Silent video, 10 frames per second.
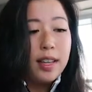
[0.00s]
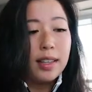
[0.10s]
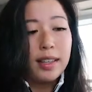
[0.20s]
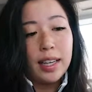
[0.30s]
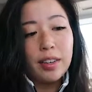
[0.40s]

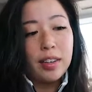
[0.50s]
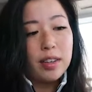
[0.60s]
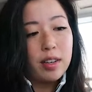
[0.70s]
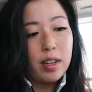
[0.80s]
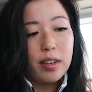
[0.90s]

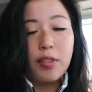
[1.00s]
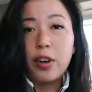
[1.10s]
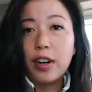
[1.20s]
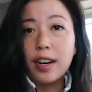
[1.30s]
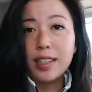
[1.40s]
later for
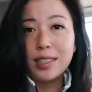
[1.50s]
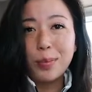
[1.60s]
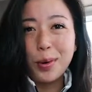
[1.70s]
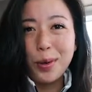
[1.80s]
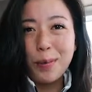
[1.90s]
her next
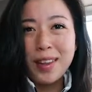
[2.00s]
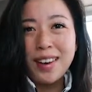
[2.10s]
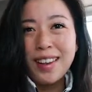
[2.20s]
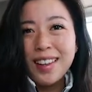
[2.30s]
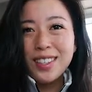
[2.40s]
appointment.
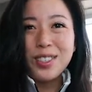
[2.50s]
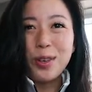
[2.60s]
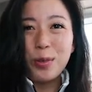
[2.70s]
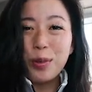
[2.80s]
So